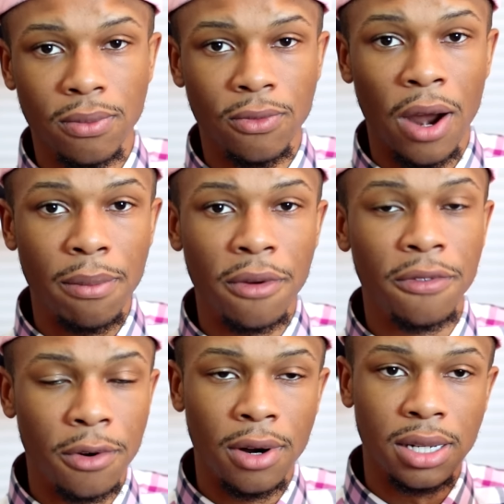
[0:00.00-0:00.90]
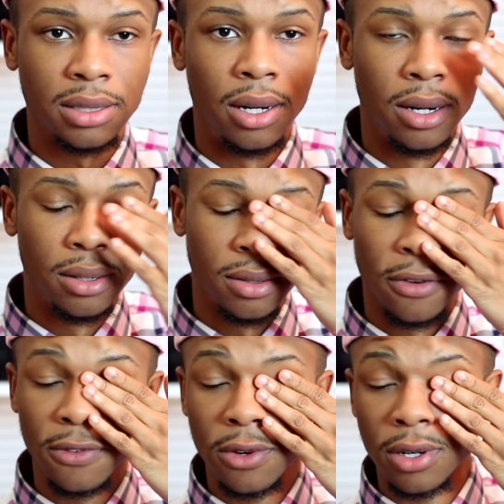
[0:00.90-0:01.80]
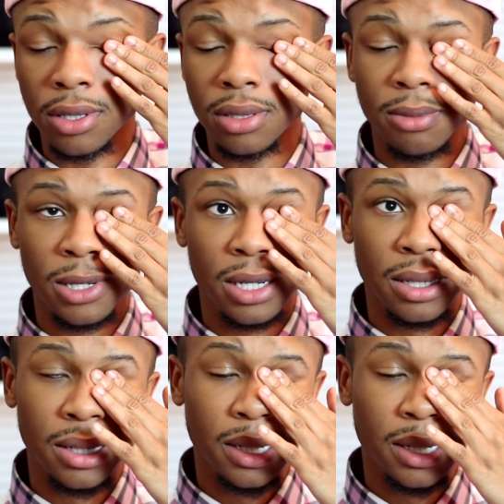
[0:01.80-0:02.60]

right before I started, of course, but